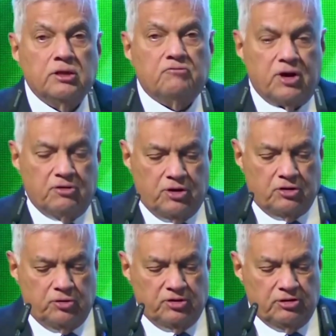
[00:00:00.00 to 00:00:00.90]
The
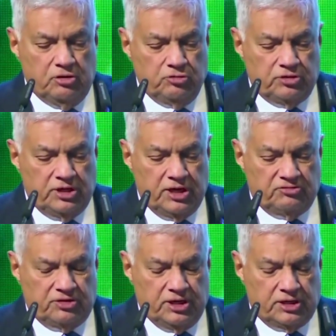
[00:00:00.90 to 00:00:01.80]
Vanuatu resolution
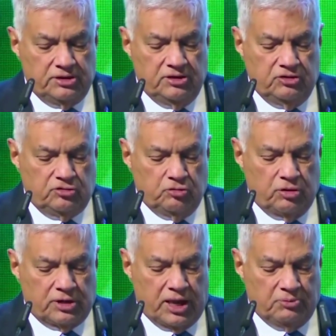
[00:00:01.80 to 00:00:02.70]
has taken the issue
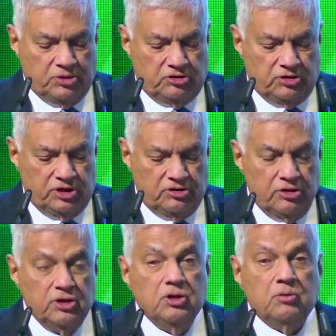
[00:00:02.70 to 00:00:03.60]
of climate change
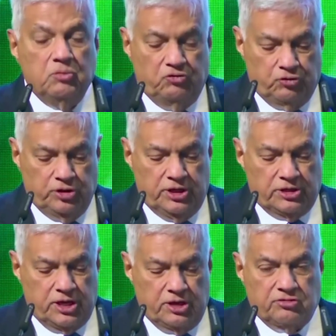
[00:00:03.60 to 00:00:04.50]
before the
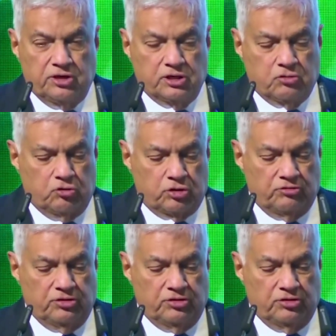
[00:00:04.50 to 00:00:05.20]
International Court of